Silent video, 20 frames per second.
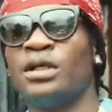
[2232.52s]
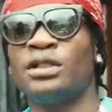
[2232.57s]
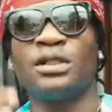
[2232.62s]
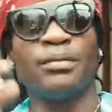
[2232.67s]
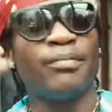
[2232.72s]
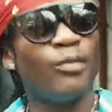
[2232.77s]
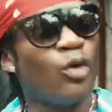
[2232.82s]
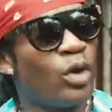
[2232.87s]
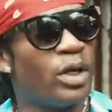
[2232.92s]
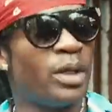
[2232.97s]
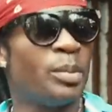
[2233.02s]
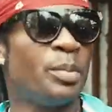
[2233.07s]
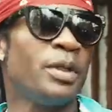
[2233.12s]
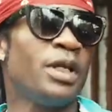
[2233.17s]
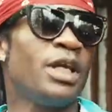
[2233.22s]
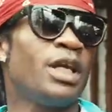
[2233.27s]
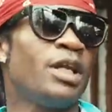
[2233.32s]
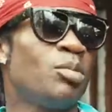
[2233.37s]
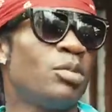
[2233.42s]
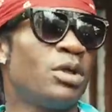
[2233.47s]
She board the
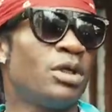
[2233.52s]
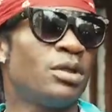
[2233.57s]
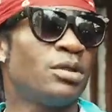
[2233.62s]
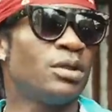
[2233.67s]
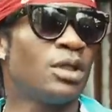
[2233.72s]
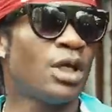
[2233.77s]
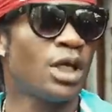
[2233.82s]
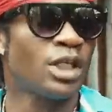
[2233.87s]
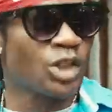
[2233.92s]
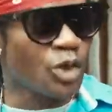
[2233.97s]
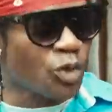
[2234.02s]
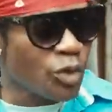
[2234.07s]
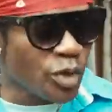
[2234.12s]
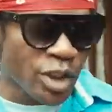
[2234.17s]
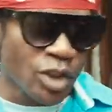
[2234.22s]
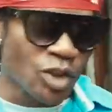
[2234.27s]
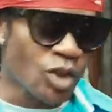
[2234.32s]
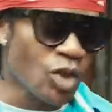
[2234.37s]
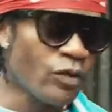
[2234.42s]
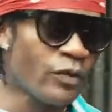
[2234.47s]
plane, man, mm-hmm. And she
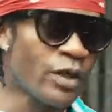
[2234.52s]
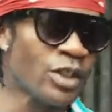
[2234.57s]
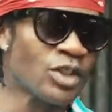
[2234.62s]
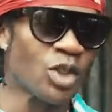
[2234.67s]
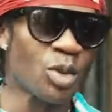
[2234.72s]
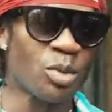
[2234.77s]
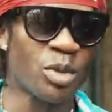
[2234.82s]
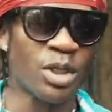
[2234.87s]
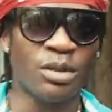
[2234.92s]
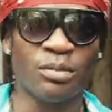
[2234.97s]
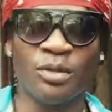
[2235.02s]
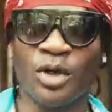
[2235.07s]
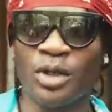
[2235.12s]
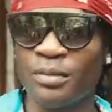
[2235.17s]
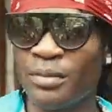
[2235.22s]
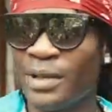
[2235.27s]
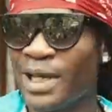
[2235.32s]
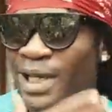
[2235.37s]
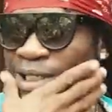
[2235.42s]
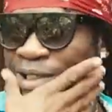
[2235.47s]
reach over someone.
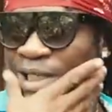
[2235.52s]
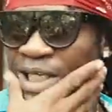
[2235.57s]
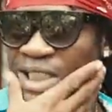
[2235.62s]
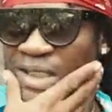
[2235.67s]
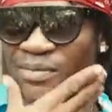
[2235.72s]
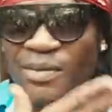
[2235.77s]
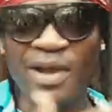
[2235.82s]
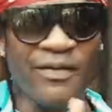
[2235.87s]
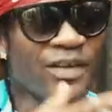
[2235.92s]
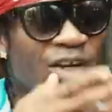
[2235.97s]
But me, I tell you something, I